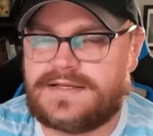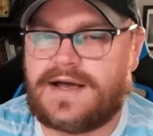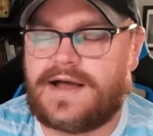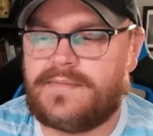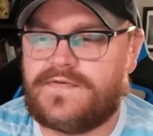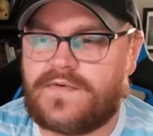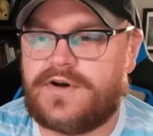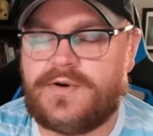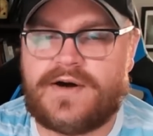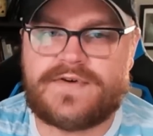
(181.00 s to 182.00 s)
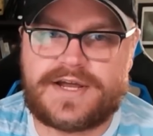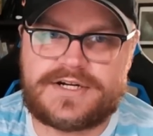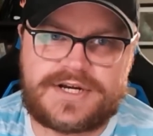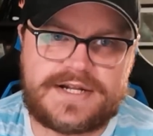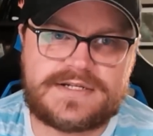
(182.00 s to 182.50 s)
time before you ever get
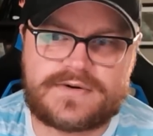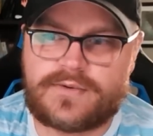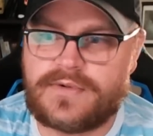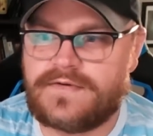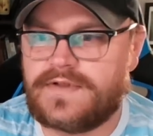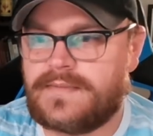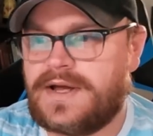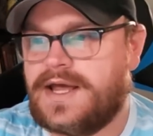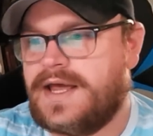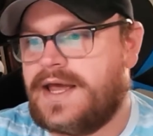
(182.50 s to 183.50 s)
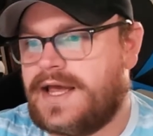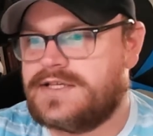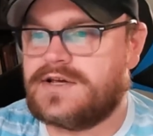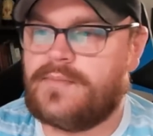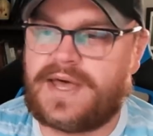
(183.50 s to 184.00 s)
a chance to remove them.
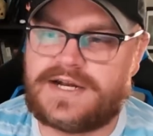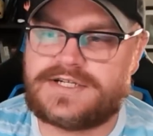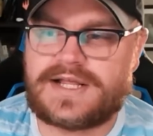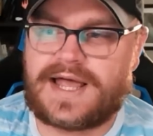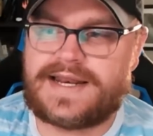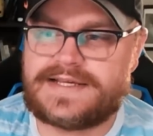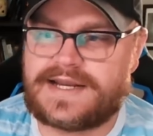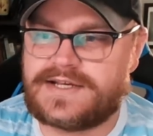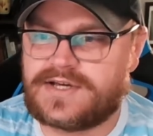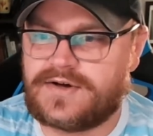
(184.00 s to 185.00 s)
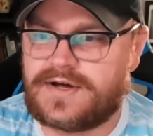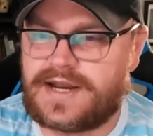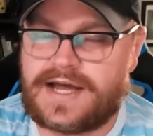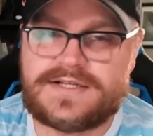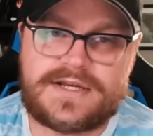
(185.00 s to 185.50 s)
And so Banishing Light isn't as
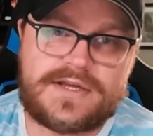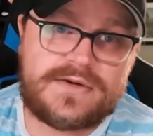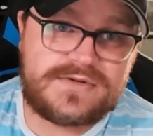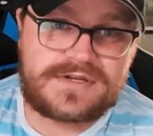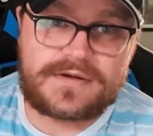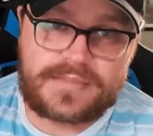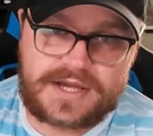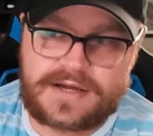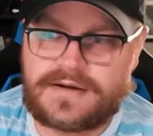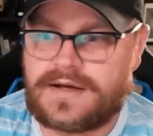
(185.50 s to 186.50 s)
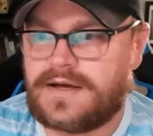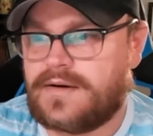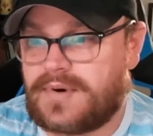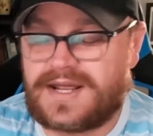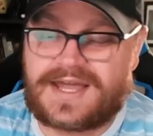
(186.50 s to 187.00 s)
good as it used to be,
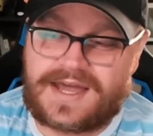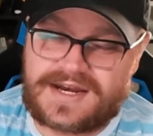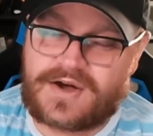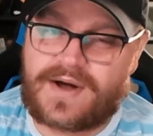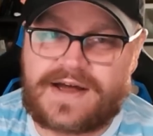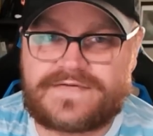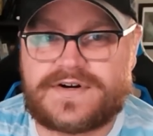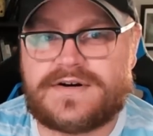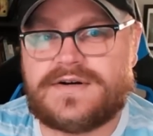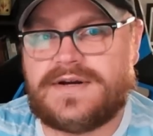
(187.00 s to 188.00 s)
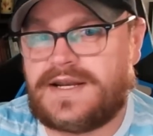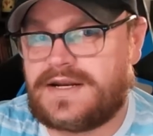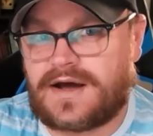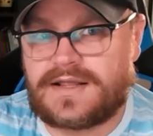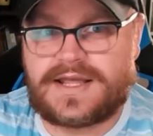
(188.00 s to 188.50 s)
but it can go after
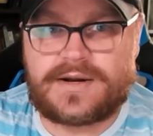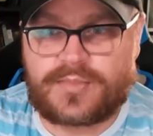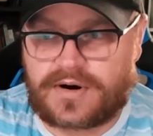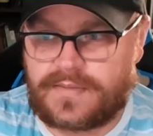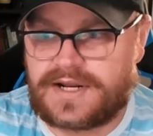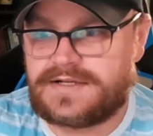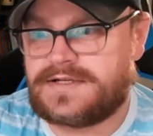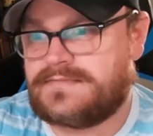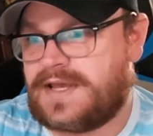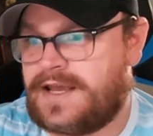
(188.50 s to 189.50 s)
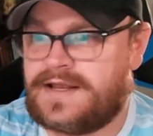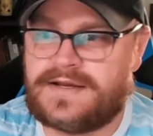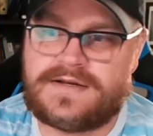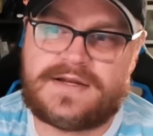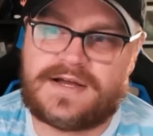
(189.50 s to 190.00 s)
any non-land permanent,
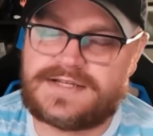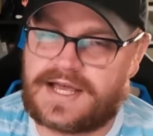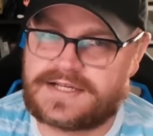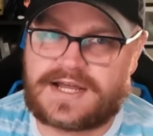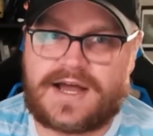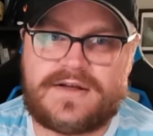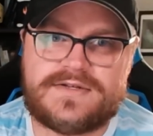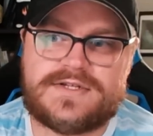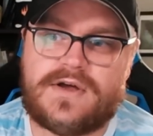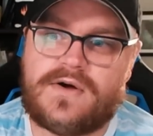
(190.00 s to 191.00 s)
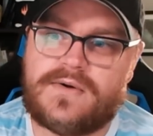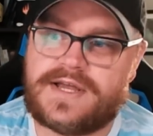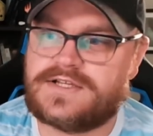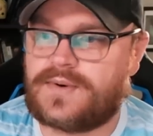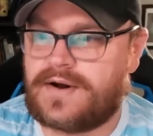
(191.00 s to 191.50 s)
and it does exile, so
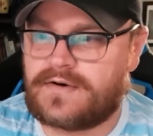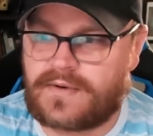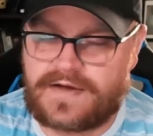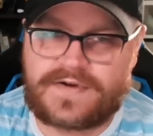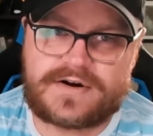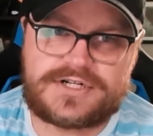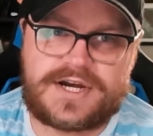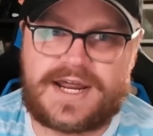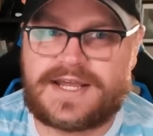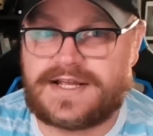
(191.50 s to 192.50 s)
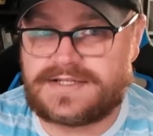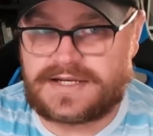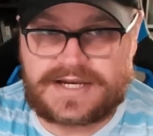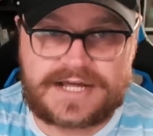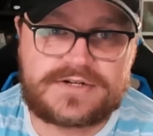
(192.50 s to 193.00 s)
it gets around graveyard shenanigans
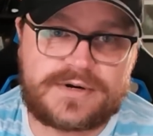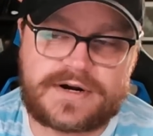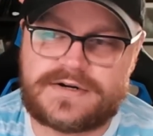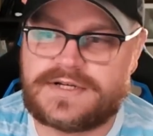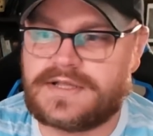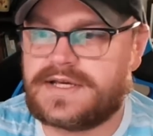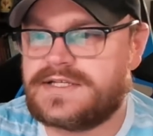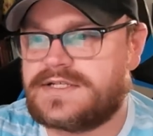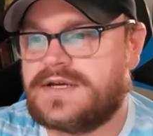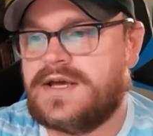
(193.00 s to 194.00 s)
and death triggers at least.